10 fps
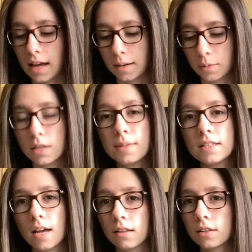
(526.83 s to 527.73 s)
and I'm going to be
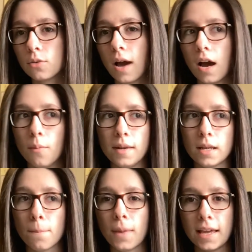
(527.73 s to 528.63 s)
telling you how
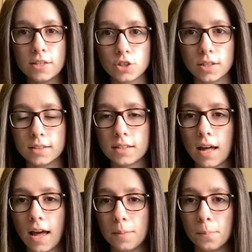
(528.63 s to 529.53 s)
many pages
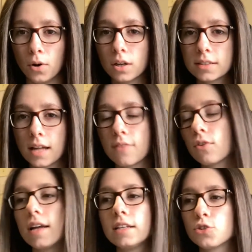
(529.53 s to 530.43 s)
and books I've
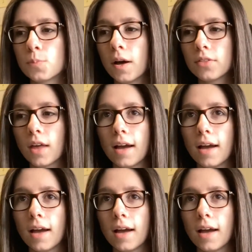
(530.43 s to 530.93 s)
read each month.